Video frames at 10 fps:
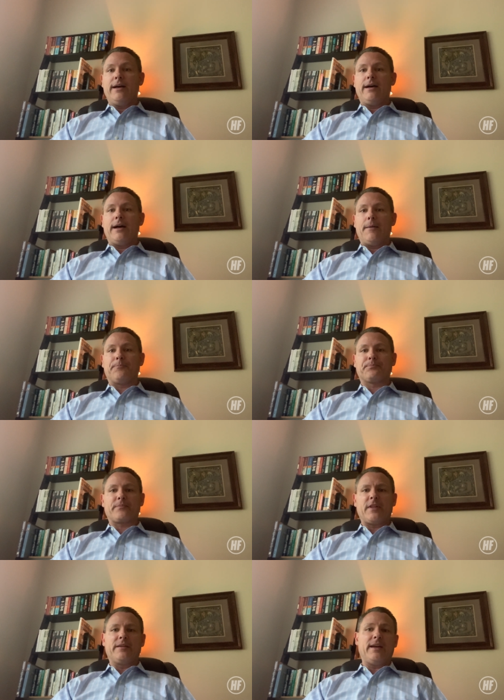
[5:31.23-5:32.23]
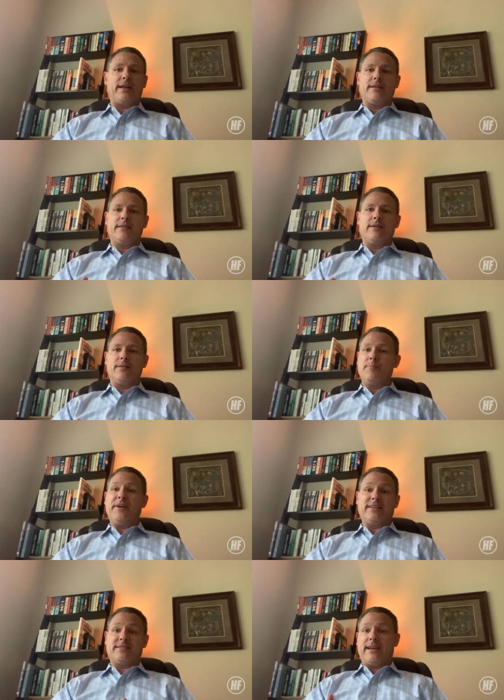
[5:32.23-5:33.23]
Um, again, the, the
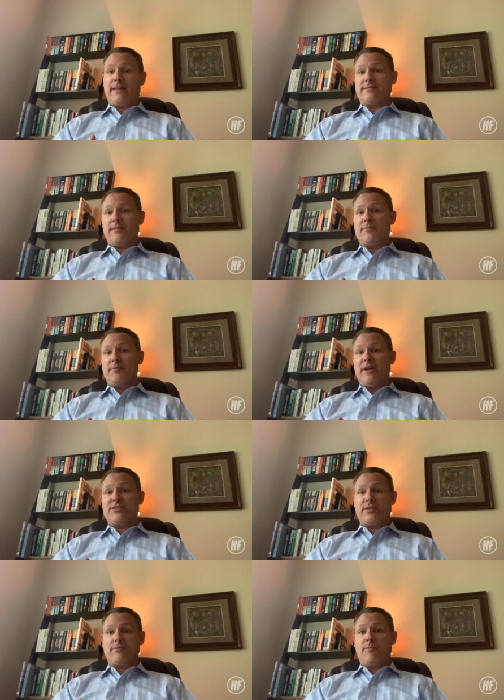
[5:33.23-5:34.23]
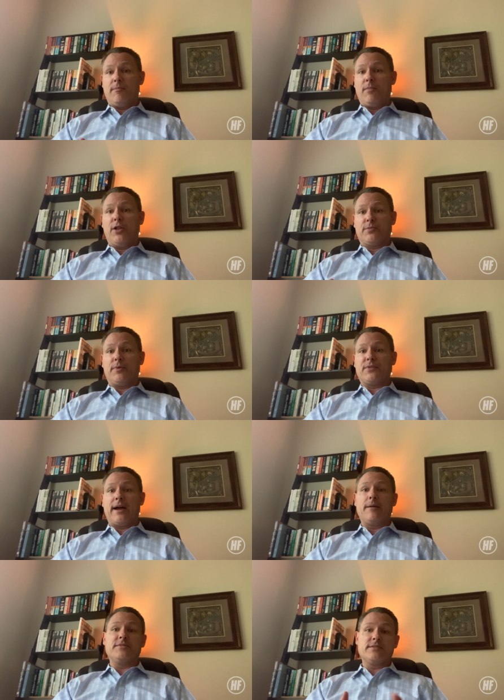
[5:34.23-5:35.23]
biggest thing, as I've been mentioning multiple
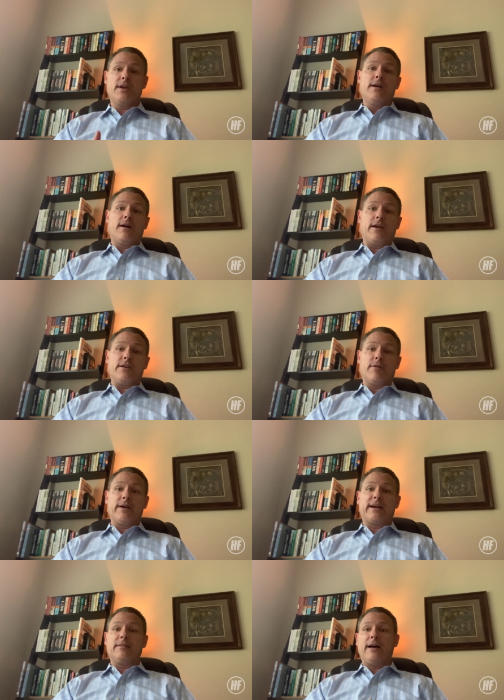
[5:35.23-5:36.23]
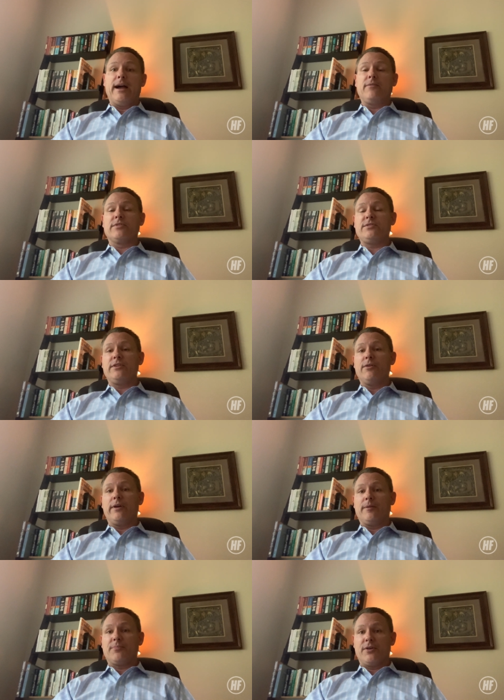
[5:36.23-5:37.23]
times, is are you going online versus
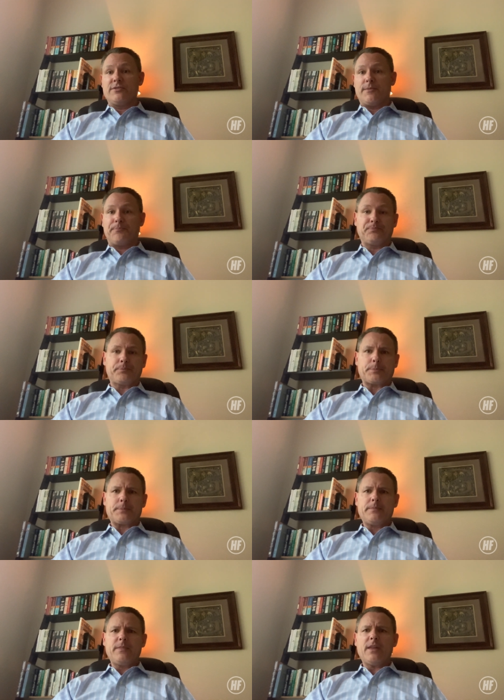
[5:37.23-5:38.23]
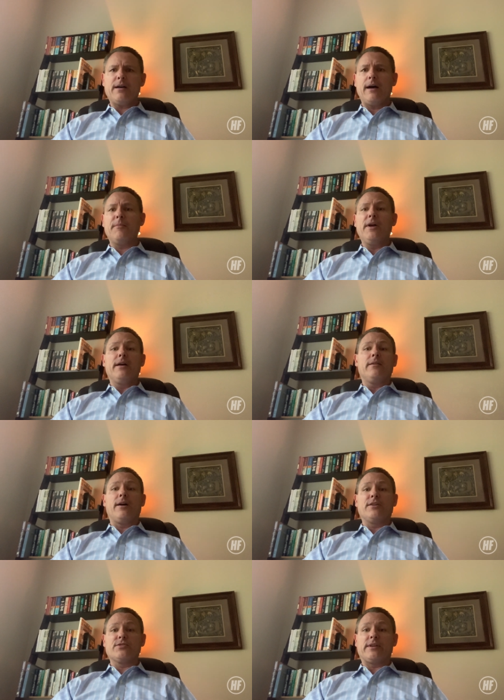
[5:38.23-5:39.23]
going in person? Um, you
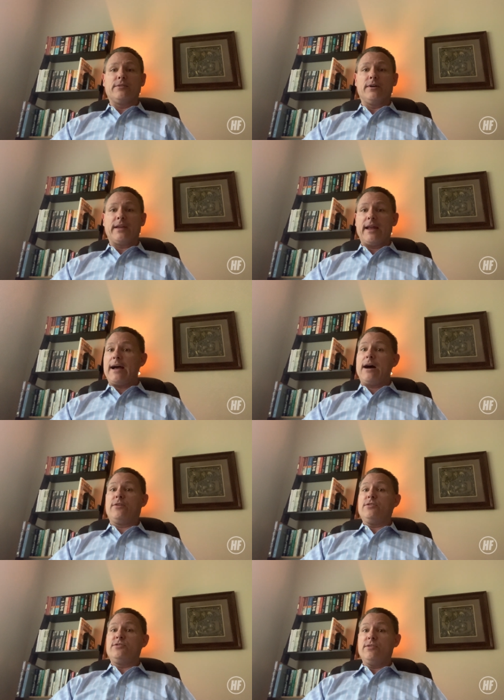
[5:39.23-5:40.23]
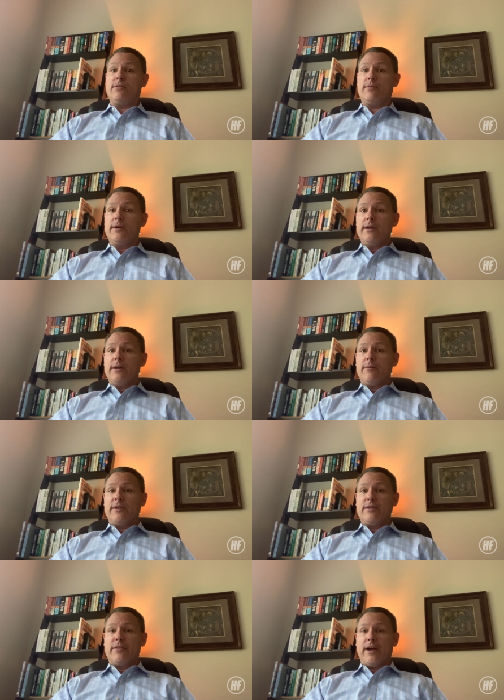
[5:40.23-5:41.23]
also can look at how do you do when
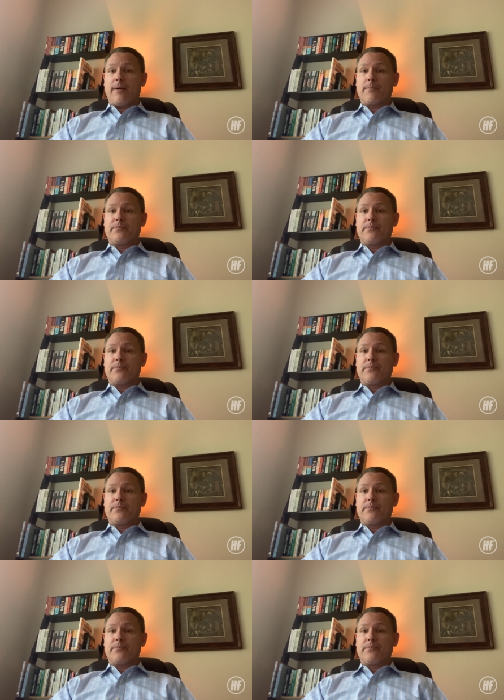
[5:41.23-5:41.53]
you're there.